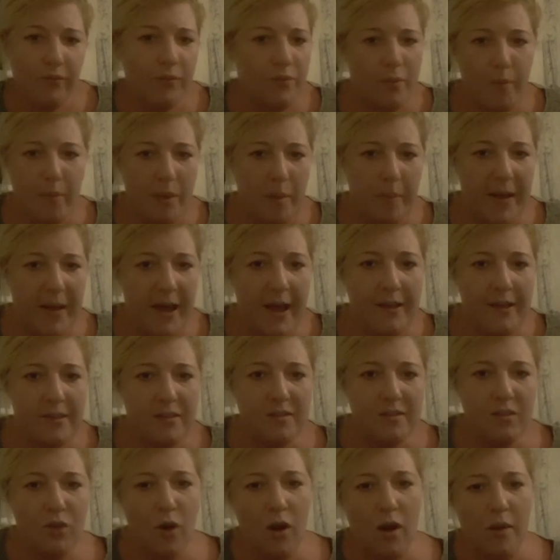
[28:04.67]
for my
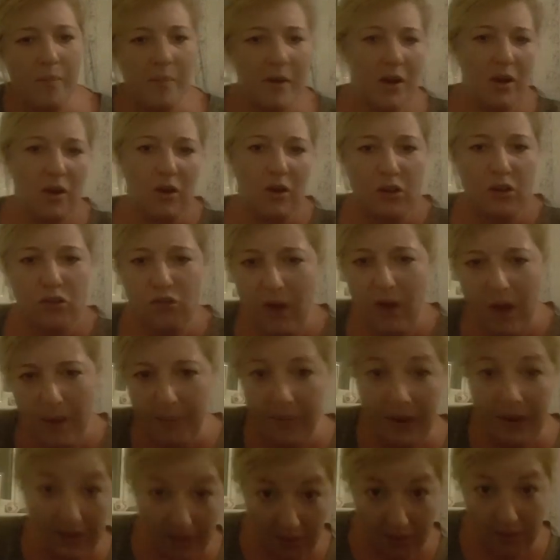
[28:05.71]
past, or am I going to try and
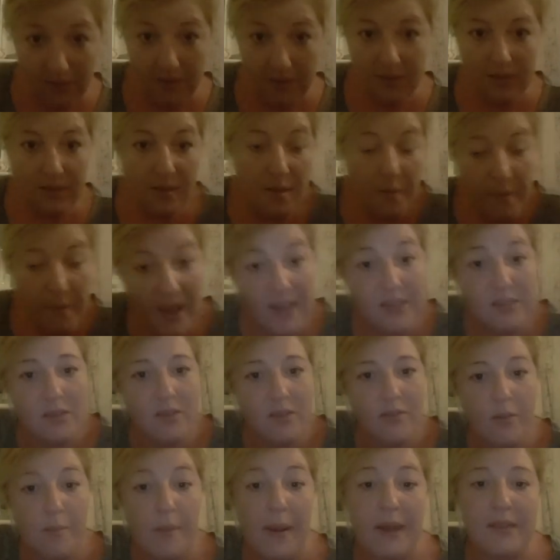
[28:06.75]
make the best
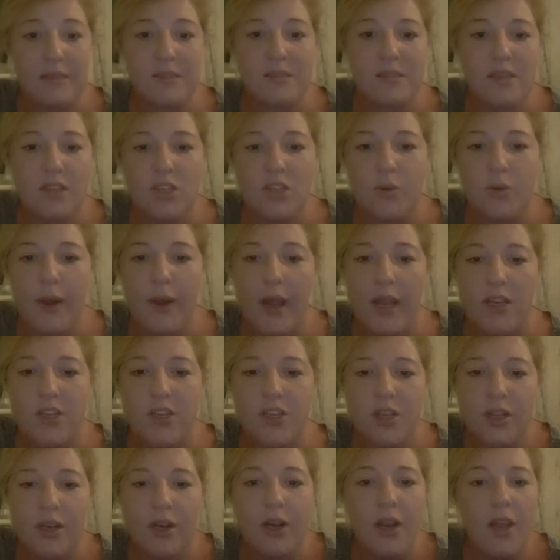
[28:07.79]
of a bad
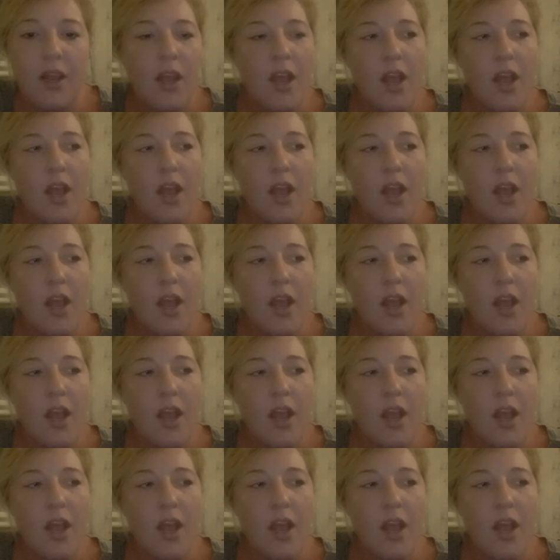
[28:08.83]
situation?